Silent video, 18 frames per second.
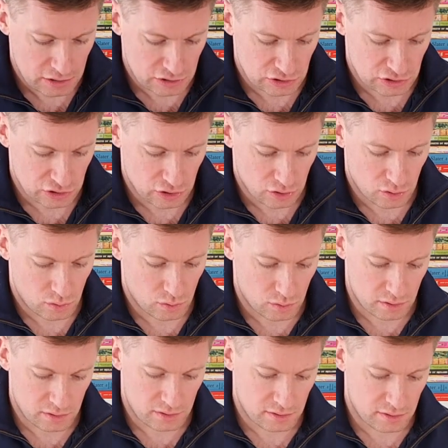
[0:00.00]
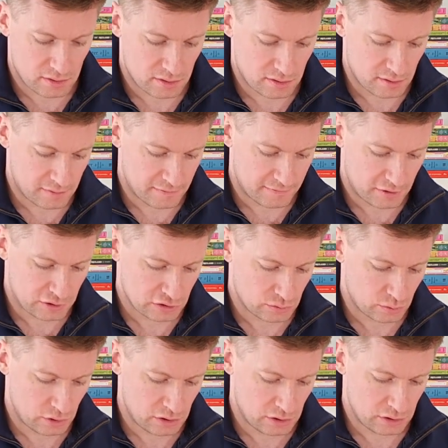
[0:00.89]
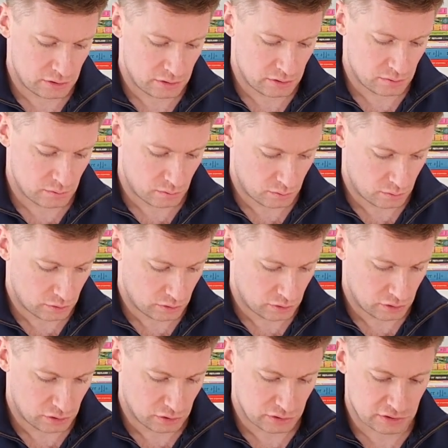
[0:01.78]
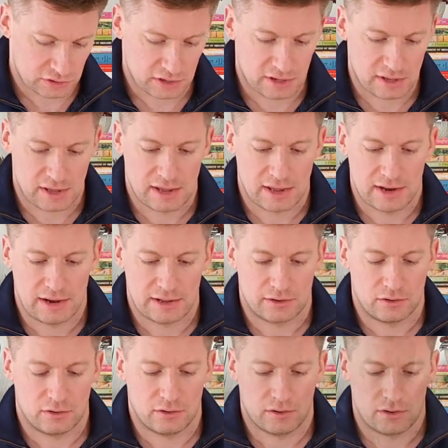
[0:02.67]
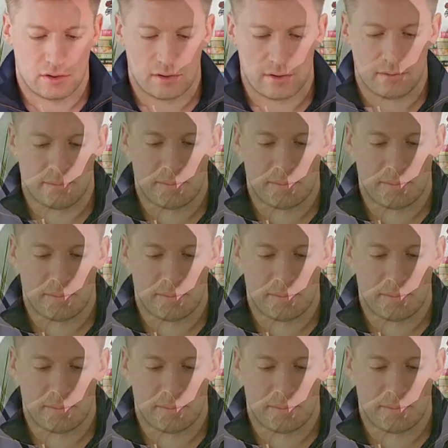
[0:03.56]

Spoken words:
So the first one was a little